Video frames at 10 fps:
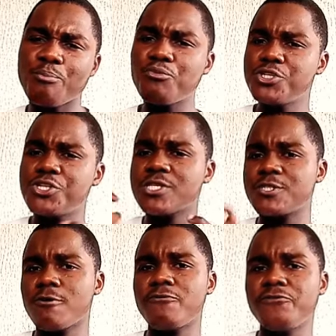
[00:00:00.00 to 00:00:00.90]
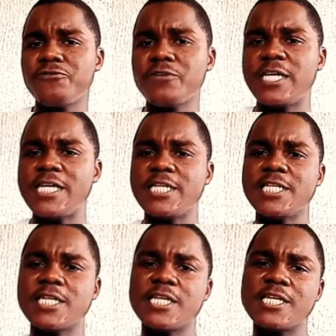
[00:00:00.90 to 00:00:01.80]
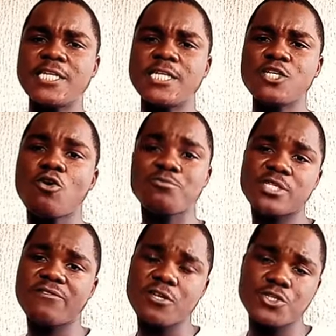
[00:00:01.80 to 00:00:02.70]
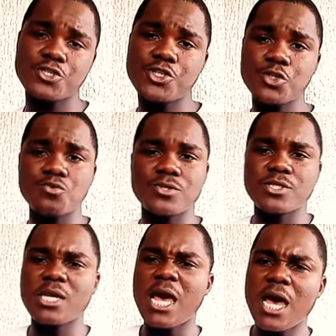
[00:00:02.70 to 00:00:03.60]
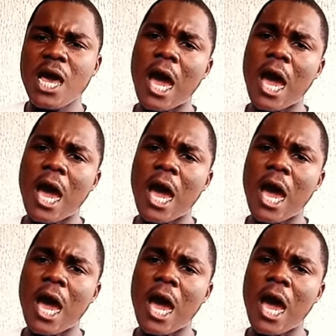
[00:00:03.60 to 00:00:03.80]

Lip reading: put yourself in your observer's shoes.